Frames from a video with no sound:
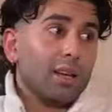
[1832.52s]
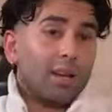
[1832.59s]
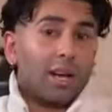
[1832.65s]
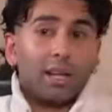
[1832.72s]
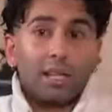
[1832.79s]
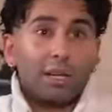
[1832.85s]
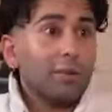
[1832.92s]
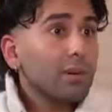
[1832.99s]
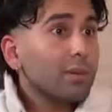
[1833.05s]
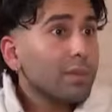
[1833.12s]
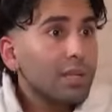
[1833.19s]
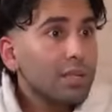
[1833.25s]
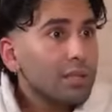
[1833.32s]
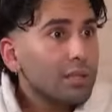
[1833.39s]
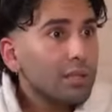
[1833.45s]
Yeah. And they were
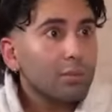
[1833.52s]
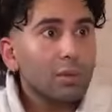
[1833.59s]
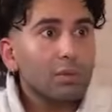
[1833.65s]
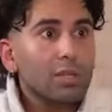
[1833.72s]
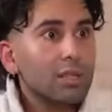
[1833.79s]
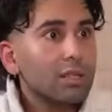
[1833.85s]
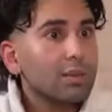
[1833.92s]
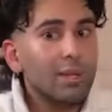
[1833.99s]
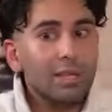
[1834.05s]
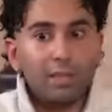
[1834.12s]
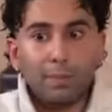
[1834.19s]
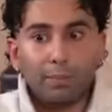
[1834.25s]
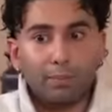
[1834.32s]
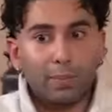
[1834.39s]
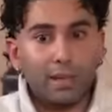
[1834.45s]
amazing. The music is, I mean,
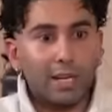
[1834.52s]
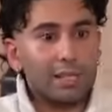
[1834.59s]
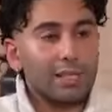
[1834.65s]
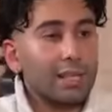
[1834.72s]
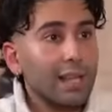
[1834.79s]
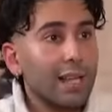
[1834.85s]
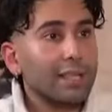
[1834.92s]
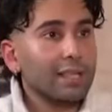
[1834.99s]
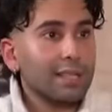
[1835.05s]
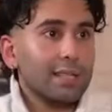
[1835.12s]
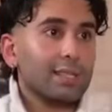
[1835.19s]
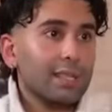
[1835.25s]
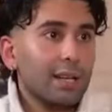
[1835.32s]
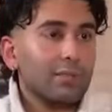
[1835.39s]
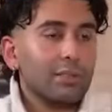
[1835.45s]
the place lends
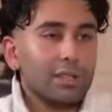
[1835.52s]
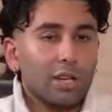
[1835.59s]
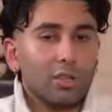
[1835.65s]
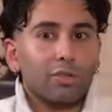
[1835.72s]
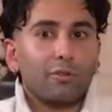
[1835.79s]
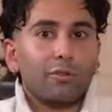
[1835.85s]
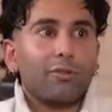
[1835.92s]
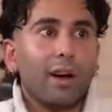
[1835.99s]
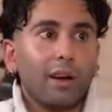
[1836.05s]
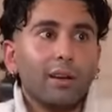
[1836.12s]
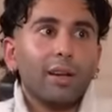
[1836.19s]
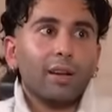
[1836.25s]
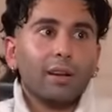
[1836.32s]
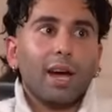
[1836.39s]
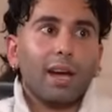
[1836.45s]
itself to such a
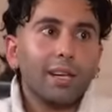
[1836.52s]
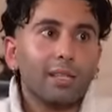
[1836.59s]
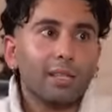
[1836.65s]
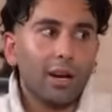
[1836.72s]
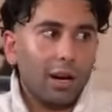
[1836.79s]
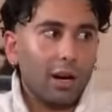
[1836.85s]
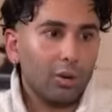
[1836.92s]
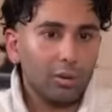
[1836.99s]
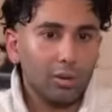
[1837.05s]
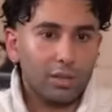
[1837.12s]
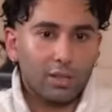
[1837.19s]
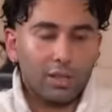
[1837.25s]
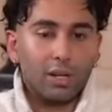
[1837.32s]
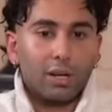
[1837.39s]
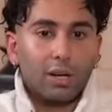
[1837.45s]
fun night
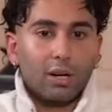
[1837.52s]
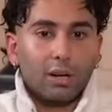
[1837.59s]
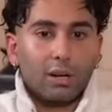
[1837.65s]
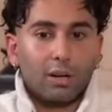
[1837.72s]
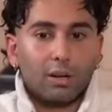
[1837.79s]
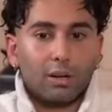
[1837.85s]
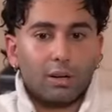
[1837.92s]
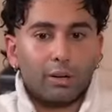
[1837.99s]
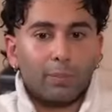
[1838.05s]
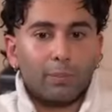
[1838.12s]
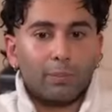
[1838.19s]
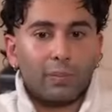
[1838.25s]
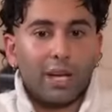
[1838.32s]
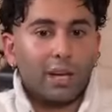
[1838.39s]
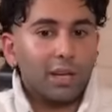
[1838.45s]
out.
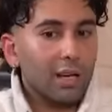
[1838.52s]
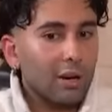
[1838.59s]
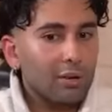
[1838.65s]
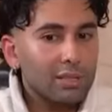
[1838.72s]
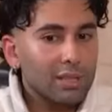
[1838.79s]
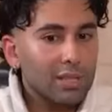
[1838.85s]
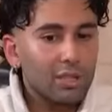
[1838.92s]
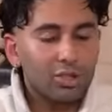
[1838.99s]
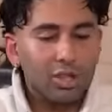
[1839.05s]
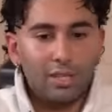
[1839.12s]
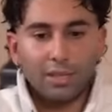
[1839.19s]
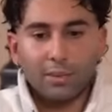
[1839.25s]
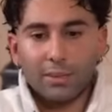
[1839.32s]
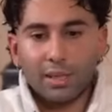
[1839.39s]
Um, the in-house DJ is